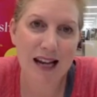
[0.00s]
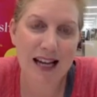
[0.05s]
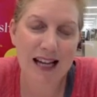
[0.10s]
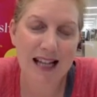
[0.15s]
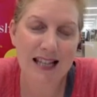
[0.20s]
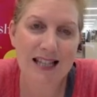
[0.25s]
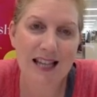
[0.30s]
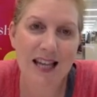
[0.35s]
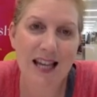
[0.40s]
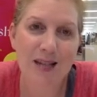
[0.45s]

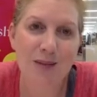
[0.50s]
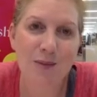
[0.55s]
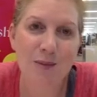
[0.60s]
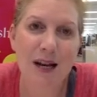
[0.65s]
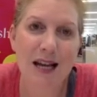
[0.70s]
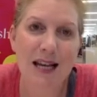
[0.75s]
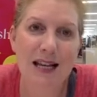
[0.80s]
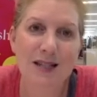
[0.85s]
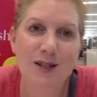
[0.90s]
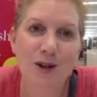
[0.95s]
It takes
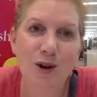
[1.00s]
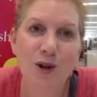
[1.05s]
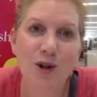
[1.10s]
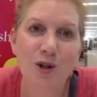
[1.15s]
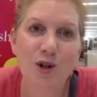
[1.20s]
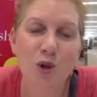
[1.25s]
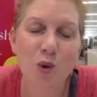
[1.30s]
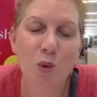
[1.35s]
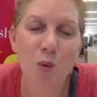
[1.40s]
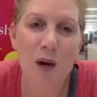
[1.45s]
place on a
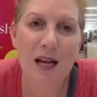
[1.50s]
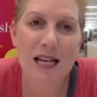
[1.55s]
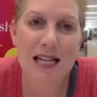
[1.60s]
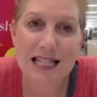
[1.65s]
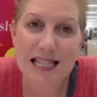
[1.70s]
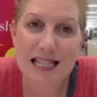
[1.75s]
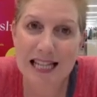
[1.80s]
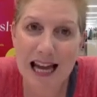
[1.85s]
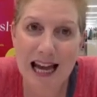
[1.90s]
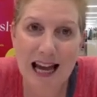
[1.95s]

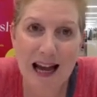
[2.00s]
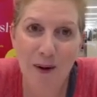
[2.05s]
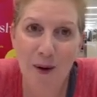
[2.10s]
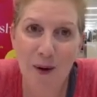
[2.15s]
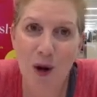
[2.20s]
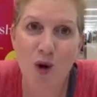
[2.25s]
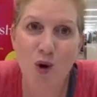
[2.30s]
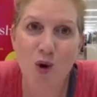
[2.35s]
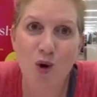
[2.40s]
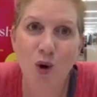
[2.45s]

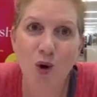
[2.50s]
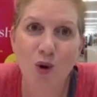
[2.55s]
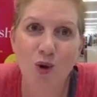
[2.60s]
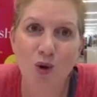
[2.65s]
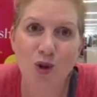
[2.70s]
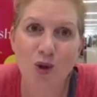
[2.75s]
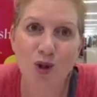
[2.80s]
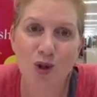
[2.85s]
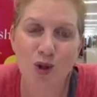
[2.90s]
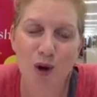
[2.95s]
20-hour
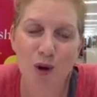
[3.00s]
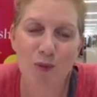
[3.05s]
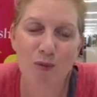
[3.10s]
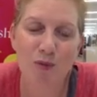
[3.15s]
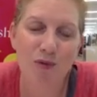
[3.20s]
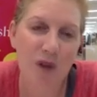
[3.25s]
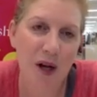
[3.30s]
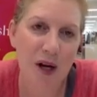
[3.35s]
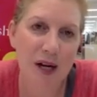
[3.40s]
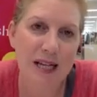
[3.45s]
non-stop
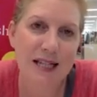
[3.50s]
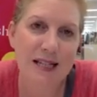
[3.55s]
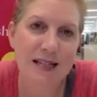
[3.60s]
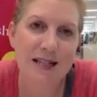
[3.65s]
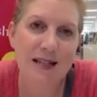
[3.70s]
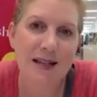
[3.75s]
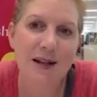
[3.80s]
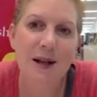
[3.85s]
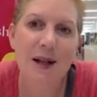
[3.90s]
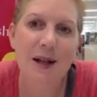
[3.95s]
flight,
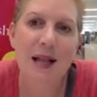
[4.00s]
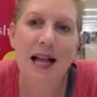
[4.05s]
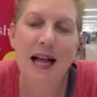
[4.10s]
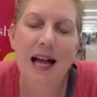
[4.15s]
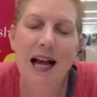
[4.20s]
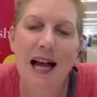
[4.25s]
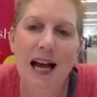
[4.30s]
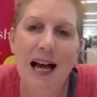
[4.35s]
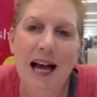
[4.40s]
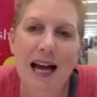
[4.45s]

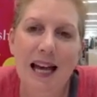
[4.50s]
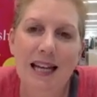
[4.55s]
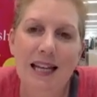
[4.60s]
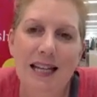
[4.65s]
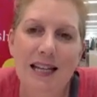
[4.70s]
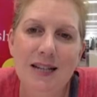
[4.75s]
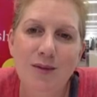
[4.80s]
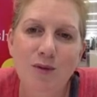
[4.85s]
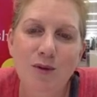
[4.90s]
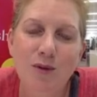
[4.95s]
and
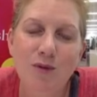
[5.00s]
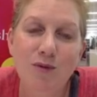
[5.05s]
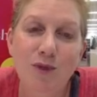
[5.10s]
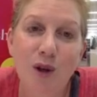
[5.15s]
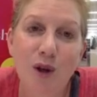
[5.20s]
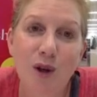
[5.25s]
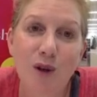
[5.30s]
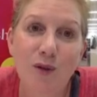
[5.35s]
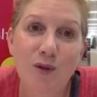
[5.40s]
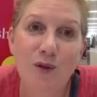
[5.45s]
it
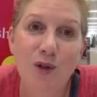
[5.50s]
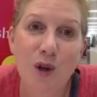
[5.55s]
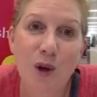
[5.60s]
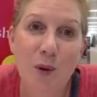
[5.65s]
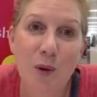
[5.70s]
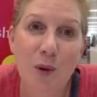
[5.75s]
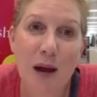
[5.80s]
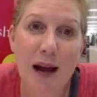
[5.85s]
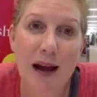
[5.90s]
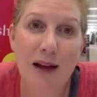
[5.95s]
revolves
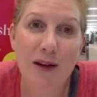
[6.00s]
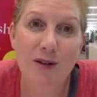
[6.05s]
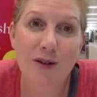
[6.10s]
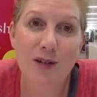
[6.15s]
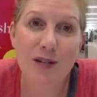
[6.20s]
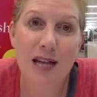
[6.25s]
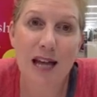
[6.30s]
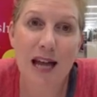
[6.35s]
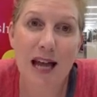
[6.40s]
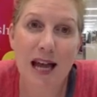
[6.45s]

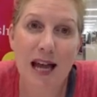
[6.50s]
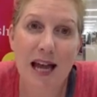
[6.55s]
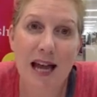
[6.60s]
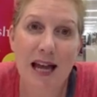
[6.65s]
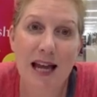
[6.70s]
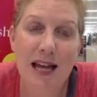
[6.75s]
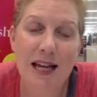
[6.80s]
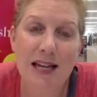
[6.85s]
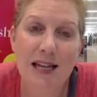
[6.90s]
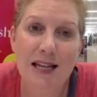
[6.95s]
around
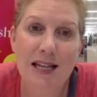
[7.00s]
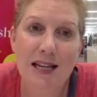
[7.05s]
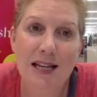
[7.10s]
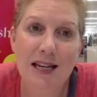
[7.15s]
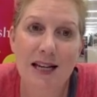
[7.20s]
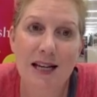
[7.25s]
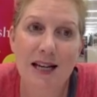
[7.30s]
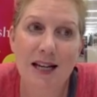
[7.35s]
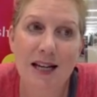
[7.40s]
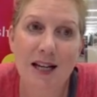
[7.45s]
a
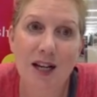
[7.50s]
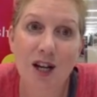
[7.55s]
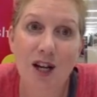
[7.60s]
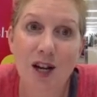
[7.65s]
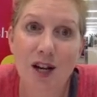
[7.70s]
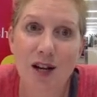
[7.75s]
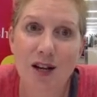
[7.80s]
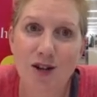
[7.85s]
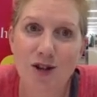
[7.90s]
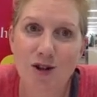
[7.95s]

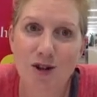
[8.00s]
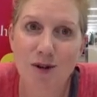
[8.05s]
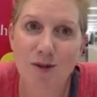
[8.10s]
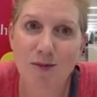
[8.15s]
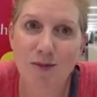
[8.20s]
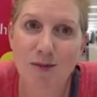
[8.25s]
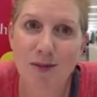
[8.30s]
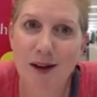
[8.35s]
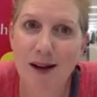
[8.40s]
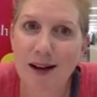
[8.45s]

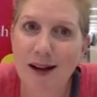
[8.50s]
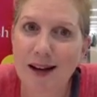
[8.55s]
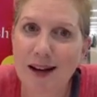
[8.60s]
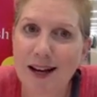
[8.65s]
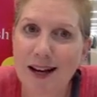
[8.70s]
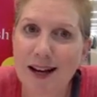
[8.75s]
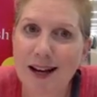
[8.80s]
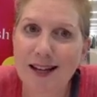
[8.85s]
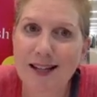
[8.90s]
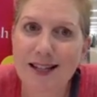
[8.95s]
conundrum,
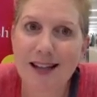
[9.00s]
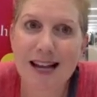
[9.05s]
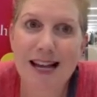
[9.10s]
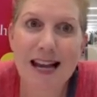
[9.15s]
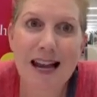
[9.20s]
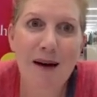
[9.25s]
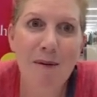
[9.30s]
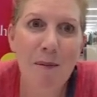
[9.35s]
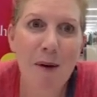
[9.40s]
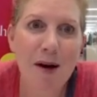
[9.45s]
a
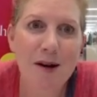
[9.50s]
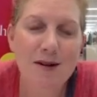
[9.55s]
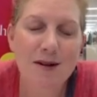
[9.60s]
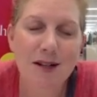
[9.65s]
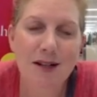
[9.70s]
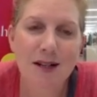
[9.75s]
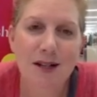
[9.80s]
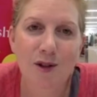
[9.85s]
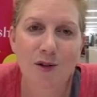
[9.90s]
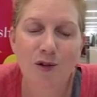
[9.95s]
dilemma
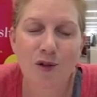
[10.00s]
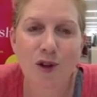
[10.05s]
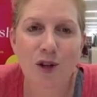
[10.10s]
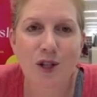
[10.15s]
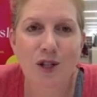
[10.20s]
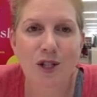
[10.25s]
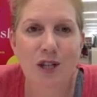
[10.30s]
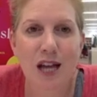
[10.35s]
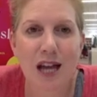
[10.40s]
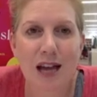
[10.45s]

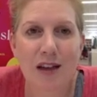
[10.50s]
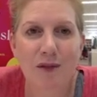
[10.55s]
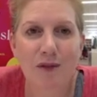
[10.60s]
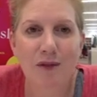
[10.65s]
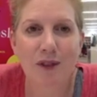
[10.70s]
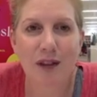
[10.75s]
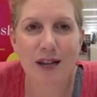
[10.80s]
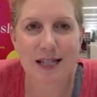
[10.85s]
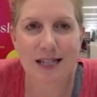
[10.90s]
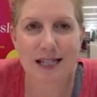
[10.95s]
that a
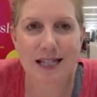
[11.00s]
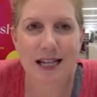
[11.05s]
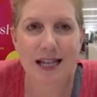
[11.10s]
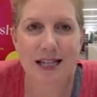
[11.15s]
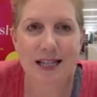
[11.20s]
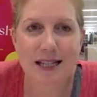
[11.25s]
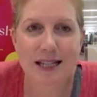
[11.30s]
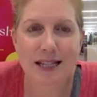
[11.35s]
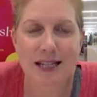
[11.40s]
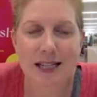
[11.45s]
flight
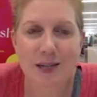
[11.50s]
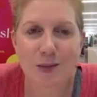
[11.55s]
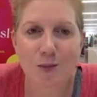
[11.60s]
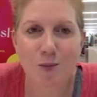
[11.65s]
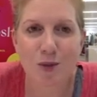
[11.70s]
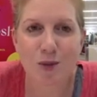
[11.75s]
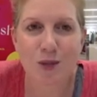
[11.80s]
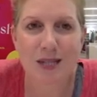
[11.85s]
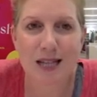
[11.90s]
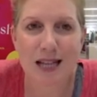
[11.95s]
attendant is
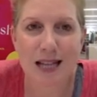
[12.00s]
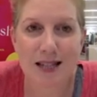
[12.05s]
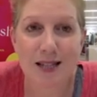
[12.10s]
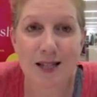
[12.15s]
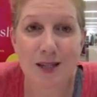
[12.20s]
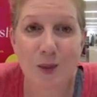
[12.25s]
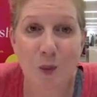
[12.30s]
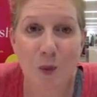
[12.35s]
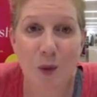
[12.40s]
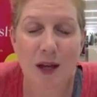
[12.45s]

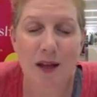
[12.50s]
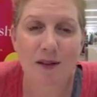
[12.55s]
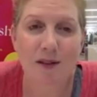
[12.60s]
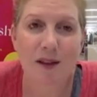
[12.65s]
presented with.